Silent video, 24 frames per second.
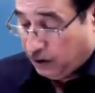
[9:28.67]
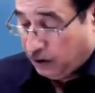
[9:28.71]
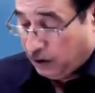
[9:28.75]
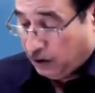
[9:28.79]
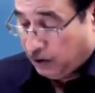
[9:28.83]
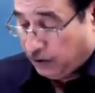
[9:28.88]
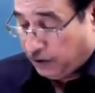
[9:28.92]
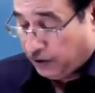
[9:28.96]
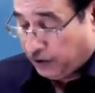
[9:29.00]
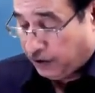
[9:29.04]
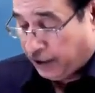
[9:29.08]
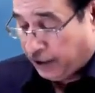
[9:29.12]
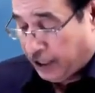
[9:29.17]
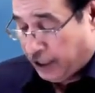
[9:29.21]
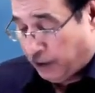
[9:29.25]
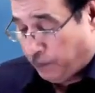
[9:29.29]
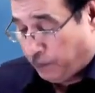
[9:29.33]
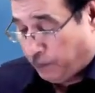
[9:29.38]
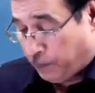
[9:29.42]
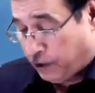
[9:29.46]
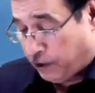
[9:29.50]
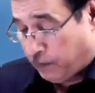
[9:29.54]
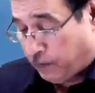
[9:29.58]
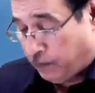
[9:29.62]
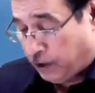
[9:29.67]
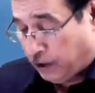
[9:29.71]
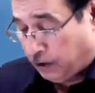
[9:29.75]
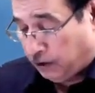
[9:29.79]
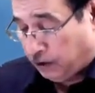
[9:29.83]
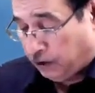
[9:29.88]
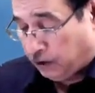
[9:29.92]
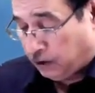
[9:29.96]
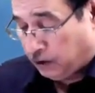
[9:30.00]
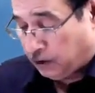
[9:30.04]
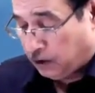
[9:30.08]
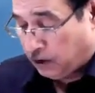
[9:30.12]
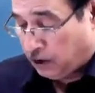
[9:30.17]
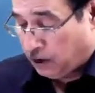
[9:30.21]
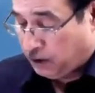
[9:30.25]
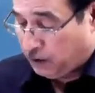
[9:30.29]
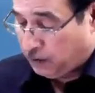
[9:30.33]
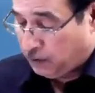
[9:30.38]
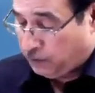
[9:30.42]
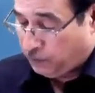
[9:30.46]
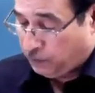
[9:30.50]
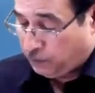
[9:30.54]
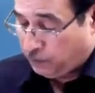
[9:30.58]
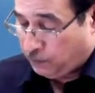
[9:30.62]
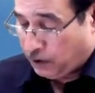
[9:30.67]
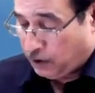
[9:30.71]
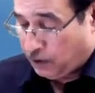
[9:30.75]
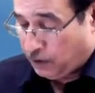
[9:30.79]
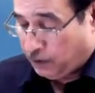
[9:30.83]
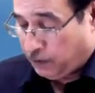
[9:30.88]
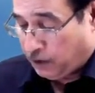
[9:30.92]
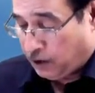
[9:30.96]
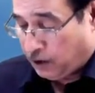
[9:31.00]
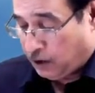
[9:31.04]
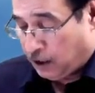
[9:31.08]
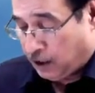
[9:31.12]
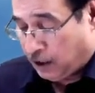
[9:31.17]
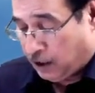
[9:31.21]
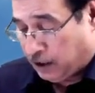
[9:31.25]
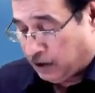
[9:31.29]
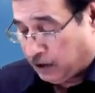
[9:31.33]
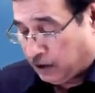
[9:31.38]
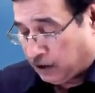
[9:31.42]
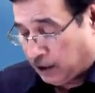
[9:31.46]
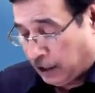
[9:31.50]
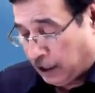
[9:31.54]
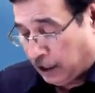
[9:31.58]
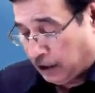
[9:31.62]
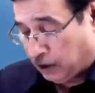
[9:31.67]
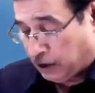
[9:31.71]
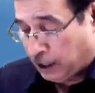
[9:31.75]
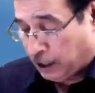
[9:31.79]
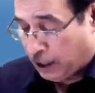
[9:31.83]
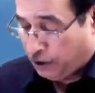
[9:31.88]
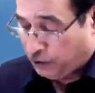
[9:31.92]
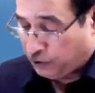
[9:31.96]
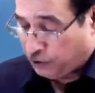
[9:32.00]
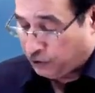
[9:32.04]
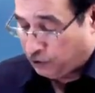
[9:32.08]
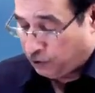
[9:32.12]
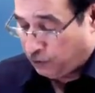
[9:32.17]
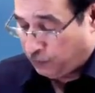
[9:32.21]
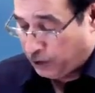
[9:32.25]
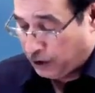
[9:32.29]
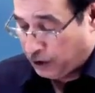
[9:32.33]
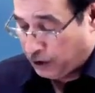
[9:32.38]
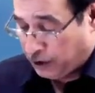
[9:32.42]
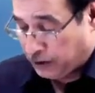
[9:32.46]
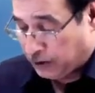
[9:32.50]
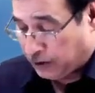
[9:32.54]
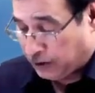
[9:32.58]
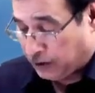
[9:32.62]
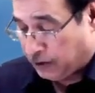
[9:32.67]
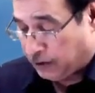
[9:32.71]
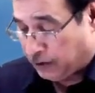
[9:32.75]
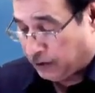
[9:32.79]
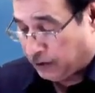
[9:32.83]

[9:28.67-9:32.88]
rent per month is 10,000 rupees.